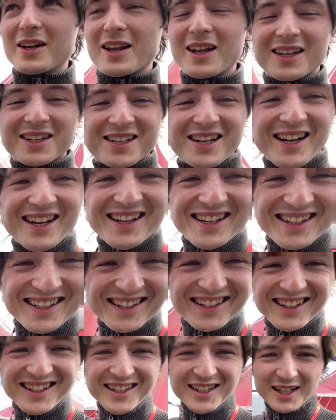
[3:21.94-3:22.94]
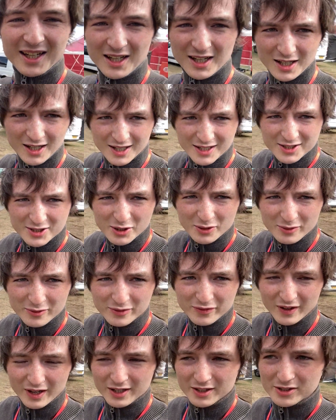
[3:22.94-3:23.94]
Let's go and
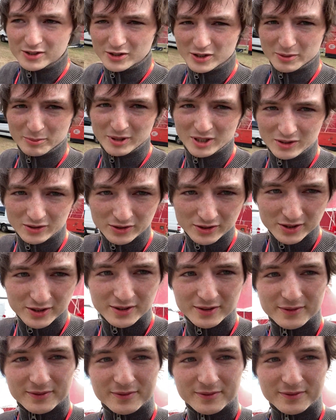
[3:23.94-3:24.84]
find Sonni Mills.